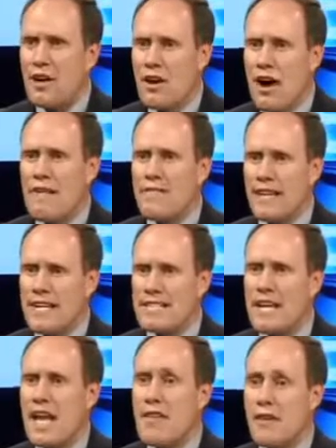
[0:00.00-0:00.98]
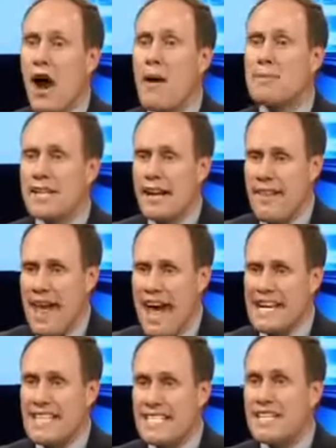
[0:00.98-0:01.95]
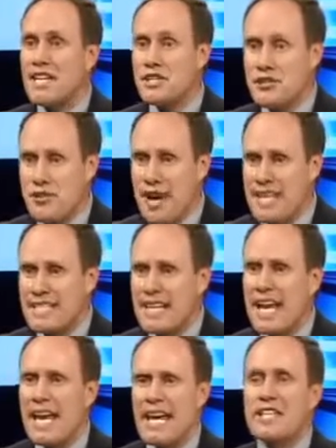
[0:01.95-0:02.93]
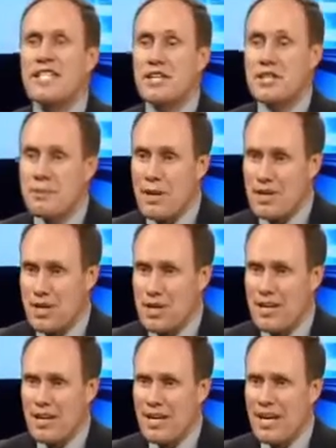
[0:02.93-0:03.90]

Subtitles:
Confidence. The opposite of that, distrust, is suspicion.